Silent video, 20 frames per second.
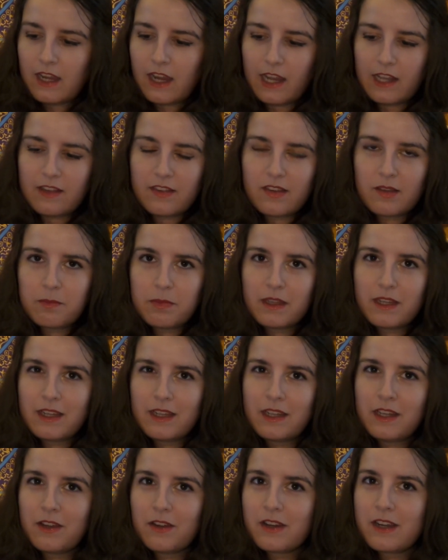And something
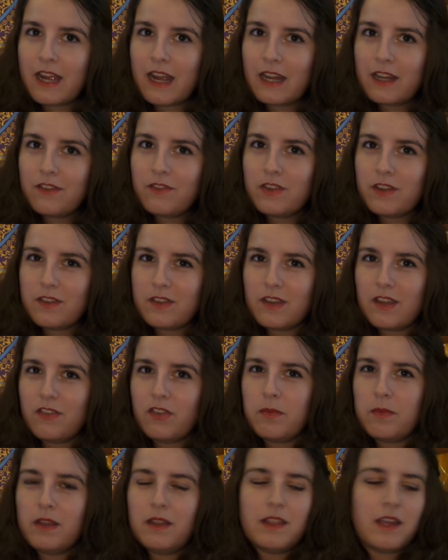in here kind of is
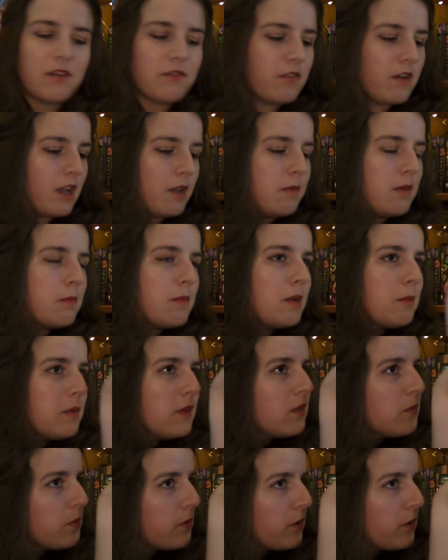giving me that vibe. It might be the